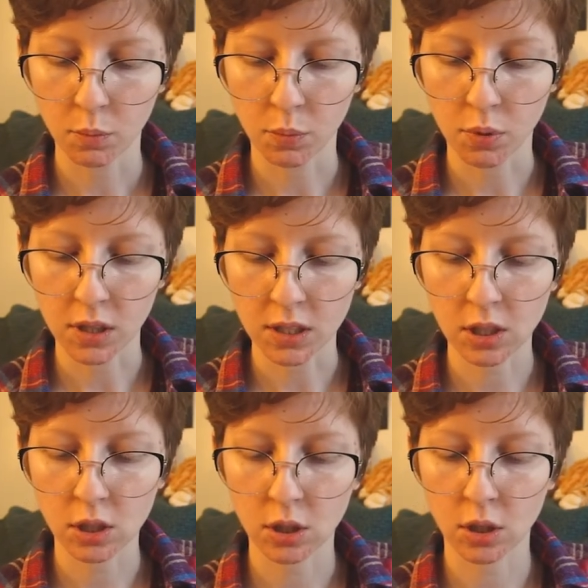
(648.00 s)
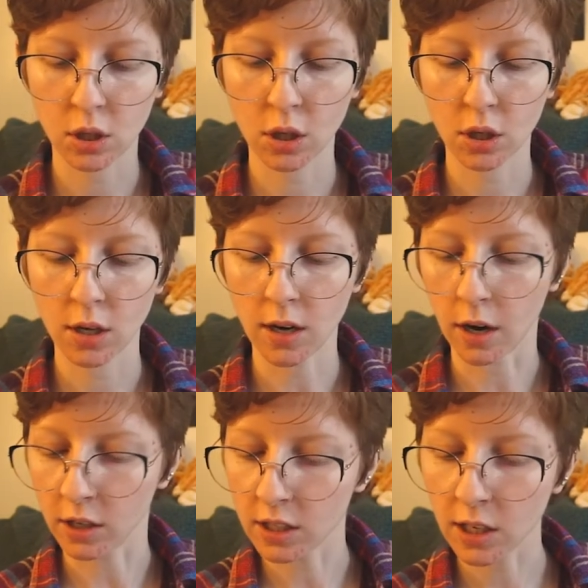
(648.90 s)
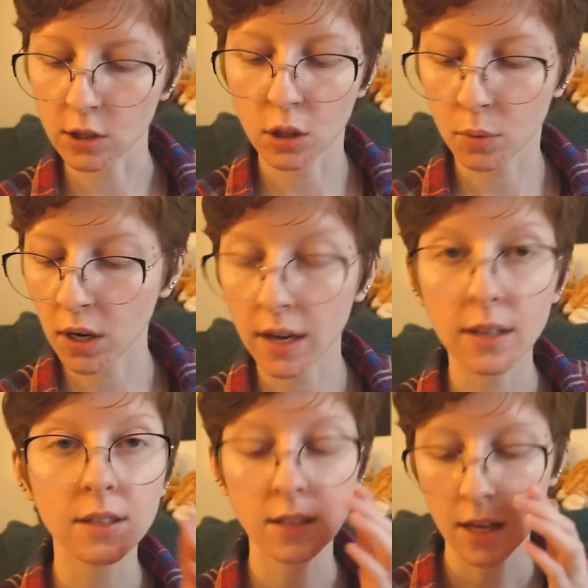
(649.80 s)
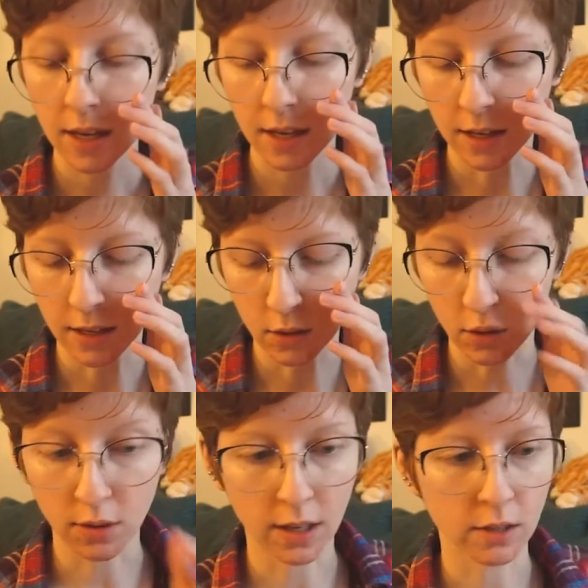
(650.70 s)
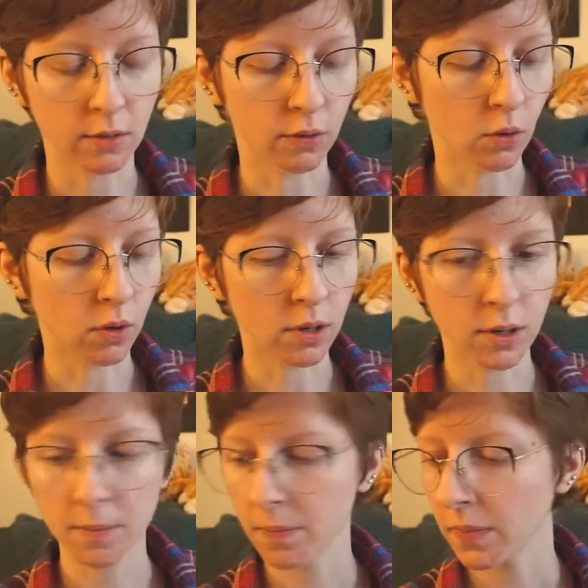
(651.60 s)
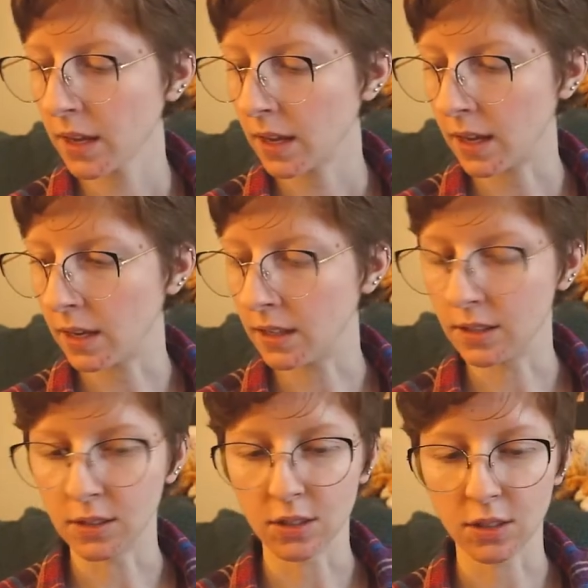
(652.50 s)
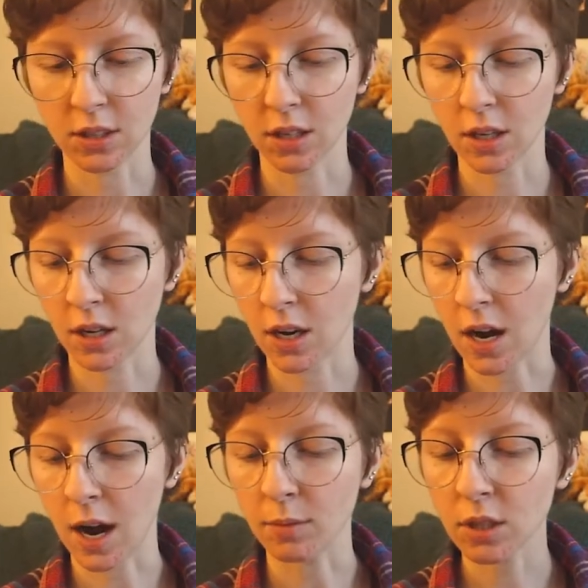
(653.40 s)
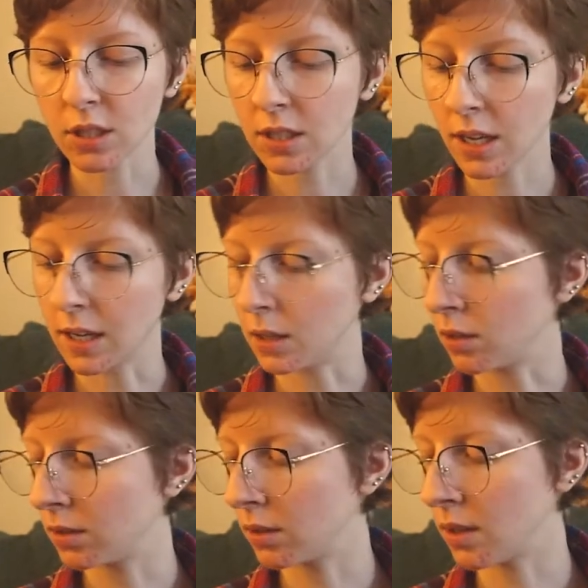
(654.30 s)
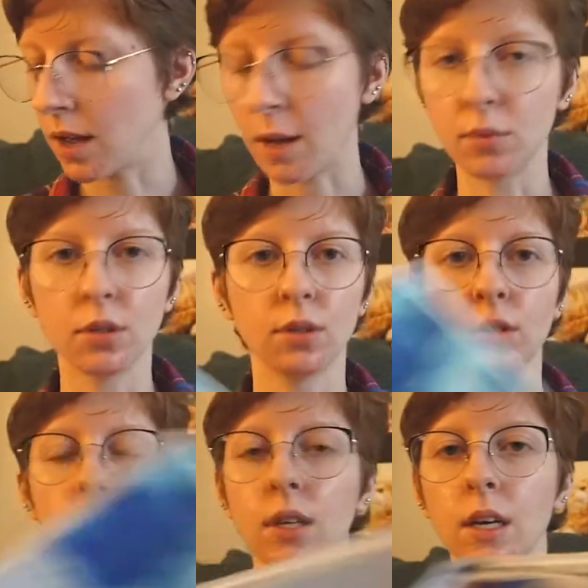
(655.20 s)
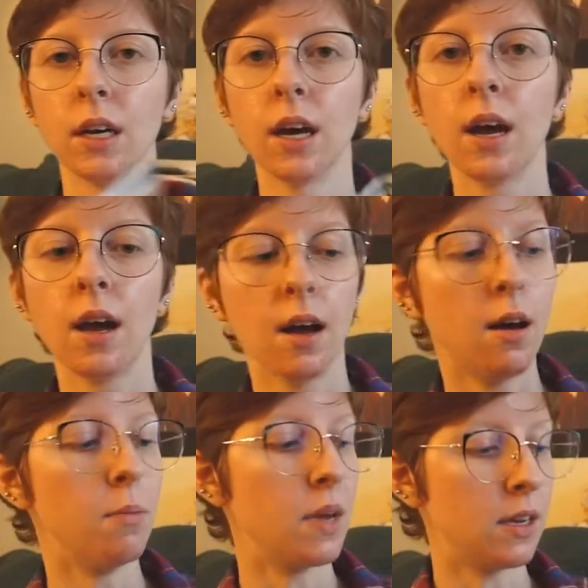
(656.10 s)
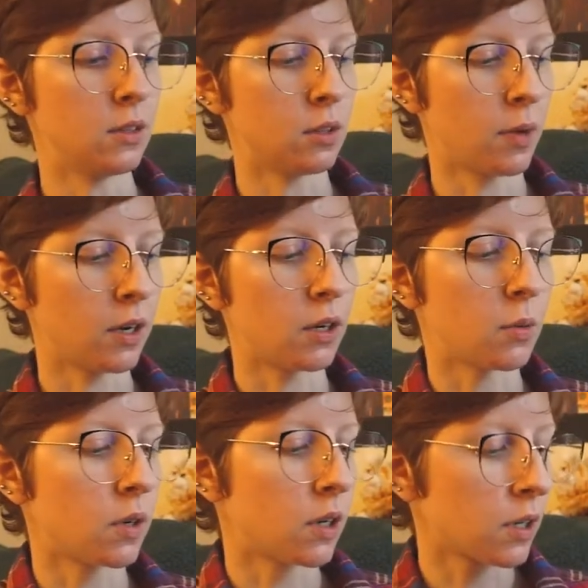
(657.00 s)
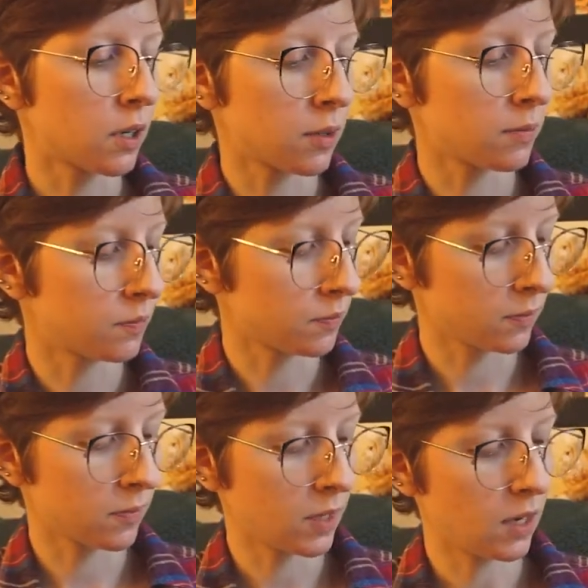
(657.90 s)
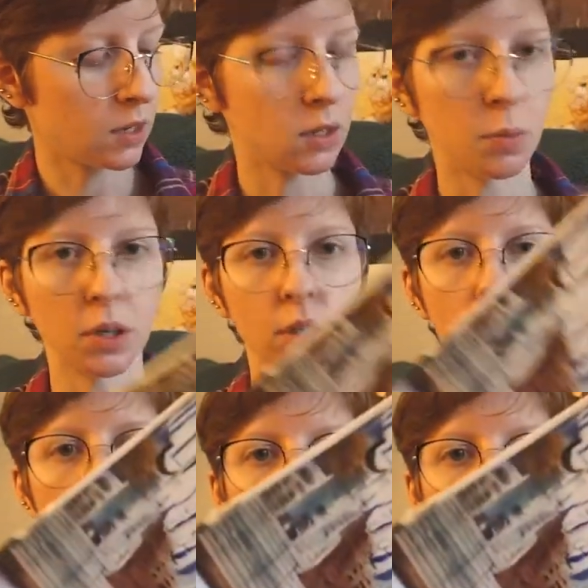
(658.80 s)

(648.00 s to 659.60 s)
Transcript: Pritzker Architecture Prize in two thousand four. And I'm just like absolutely amazed by her work. Here's a picture of